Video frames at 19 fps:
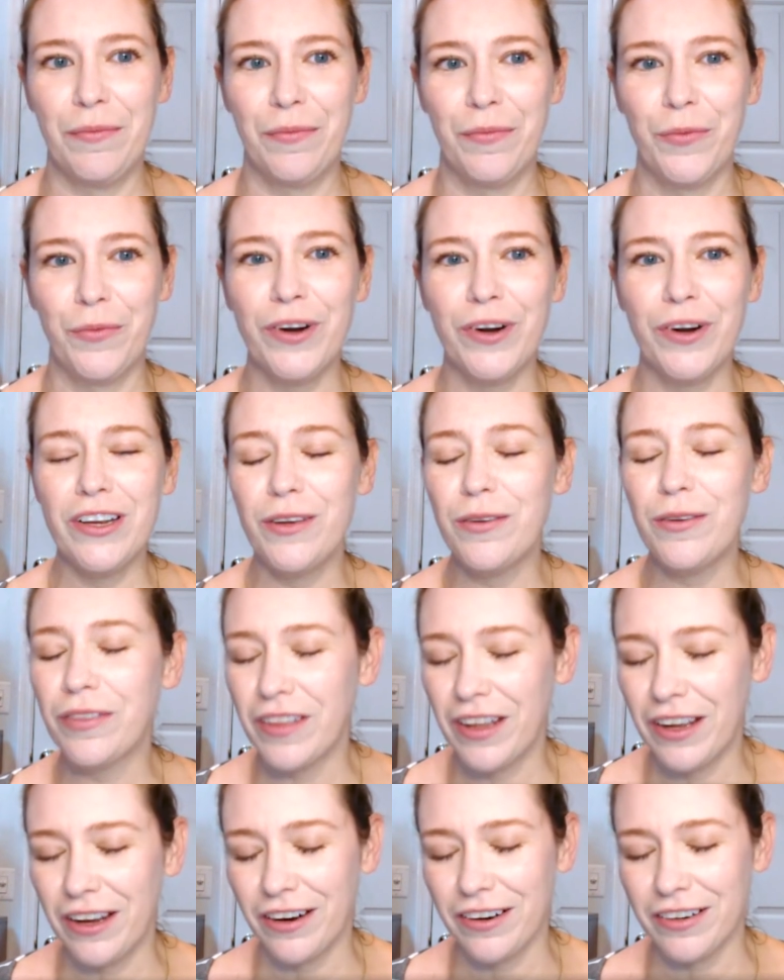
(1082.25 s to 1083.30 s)
What do
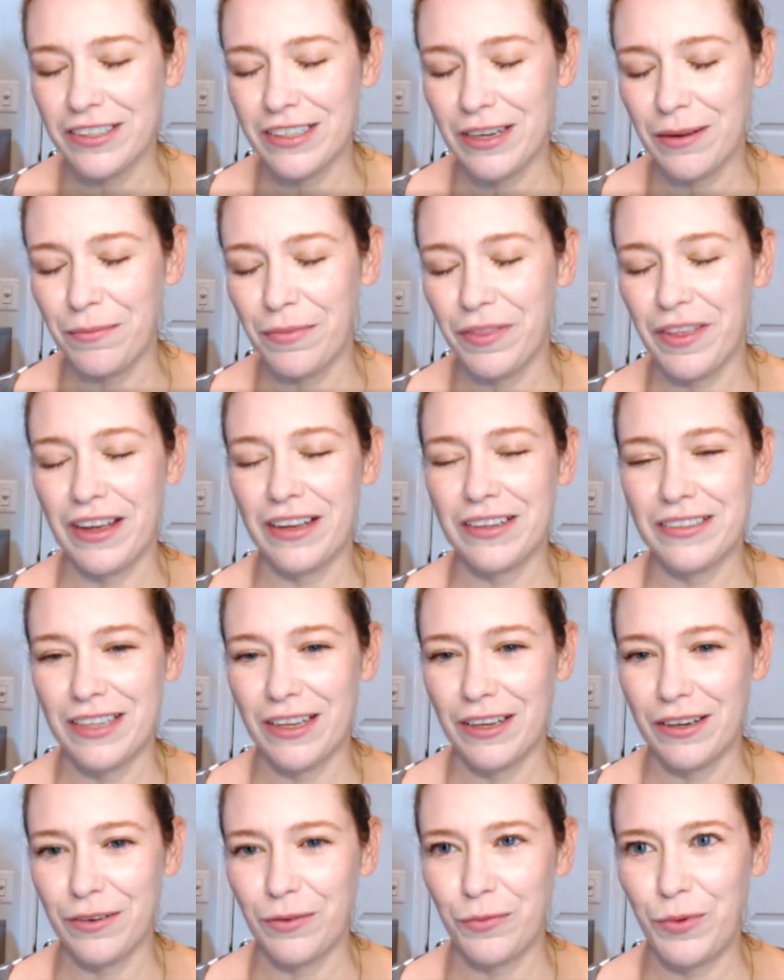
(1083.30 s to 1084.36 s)
think are some things
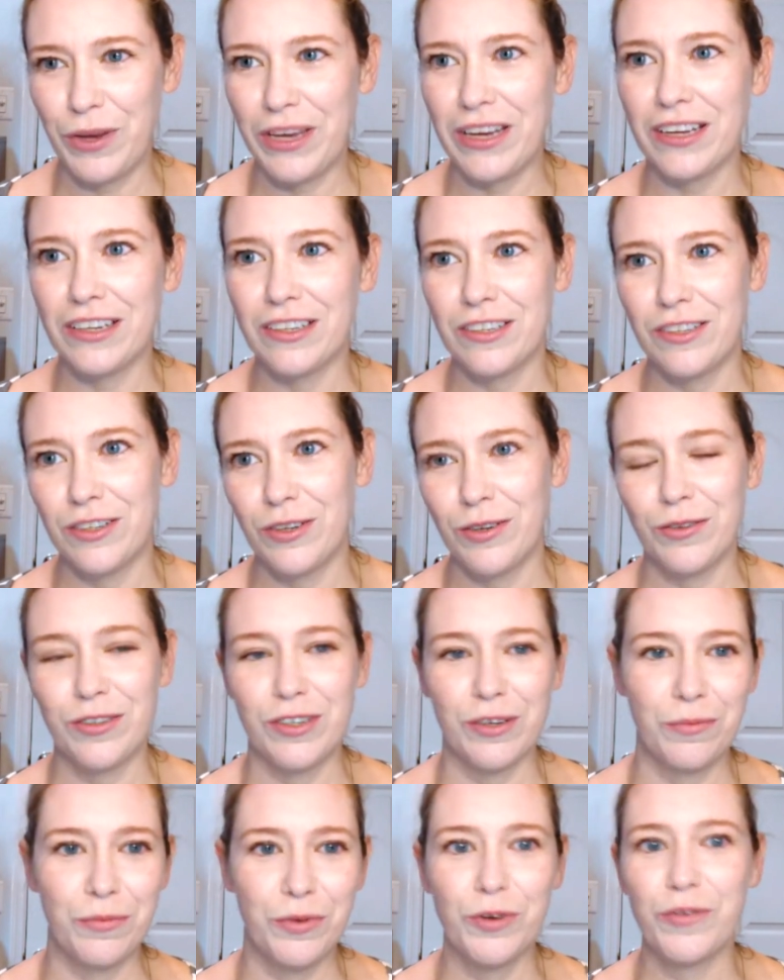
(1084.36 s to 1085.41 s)
that we can do to
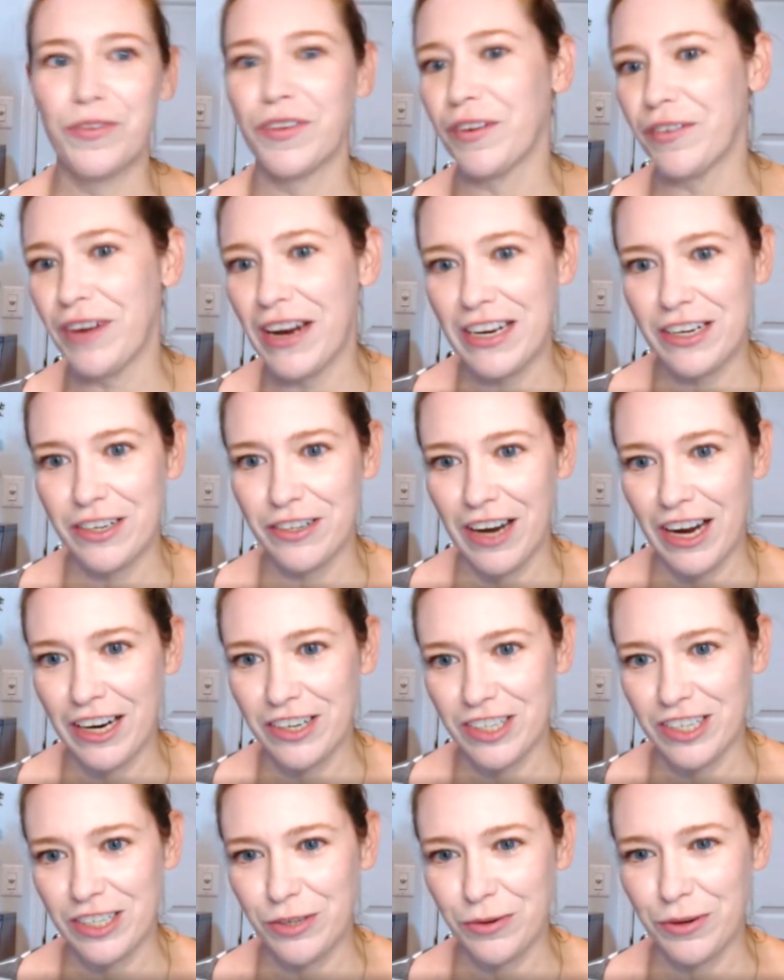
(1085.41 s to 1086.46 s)
move in the right
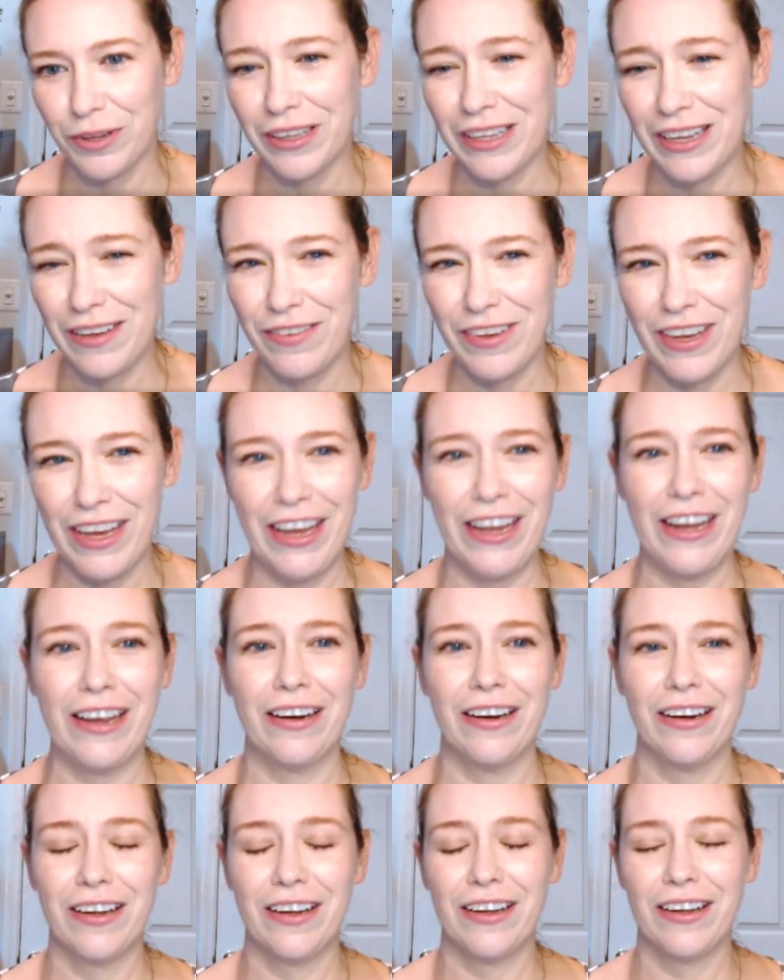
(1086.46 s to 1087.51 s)
direction to alleviate
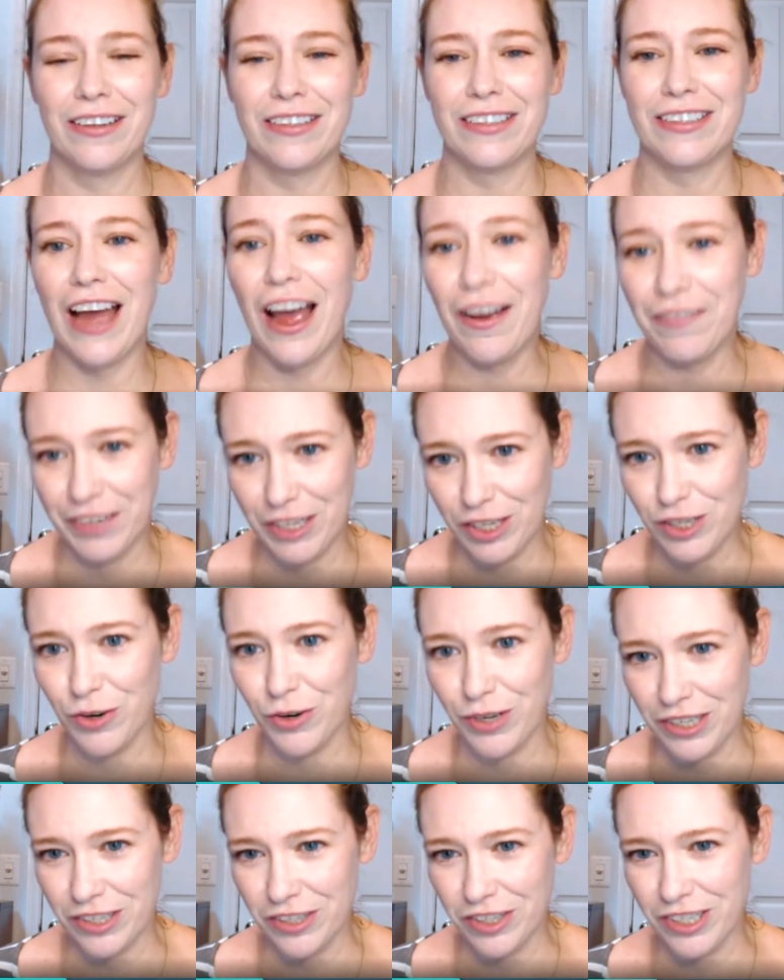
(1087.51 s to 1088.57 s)
staffing
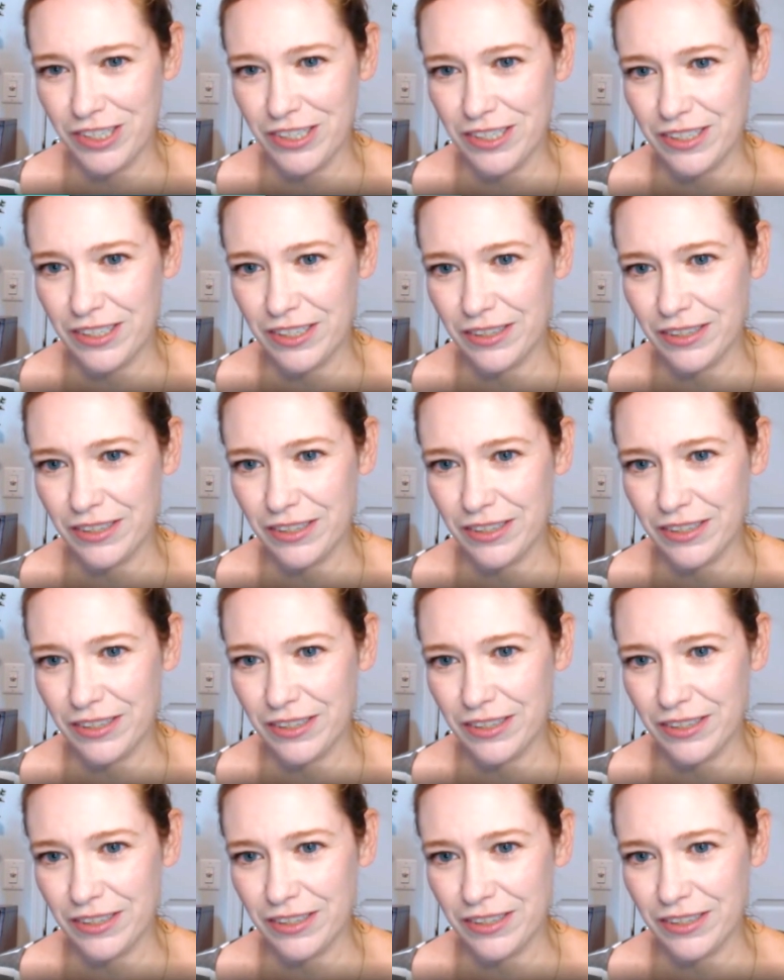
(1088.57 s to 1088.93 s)
shortages?